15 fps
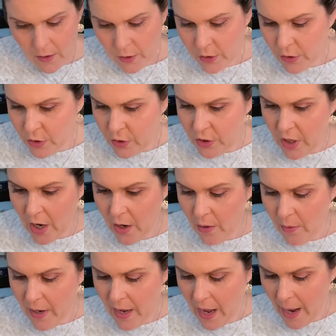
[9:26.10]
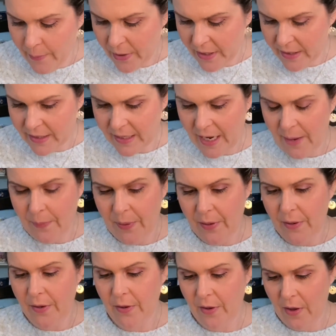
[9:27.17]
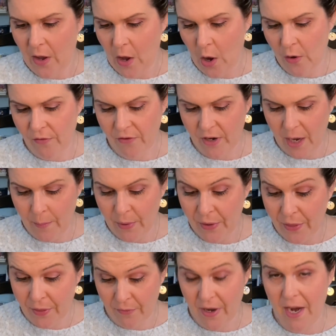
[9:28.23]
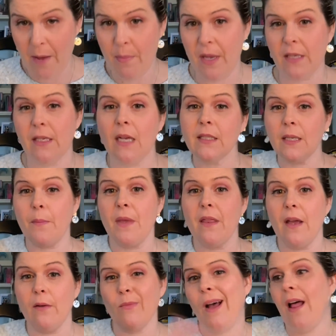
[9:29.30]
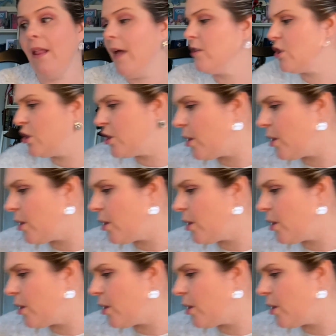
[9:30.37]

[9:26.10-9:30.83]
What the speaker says: So I'm going to skip over number 3, because that's something that, I'll just show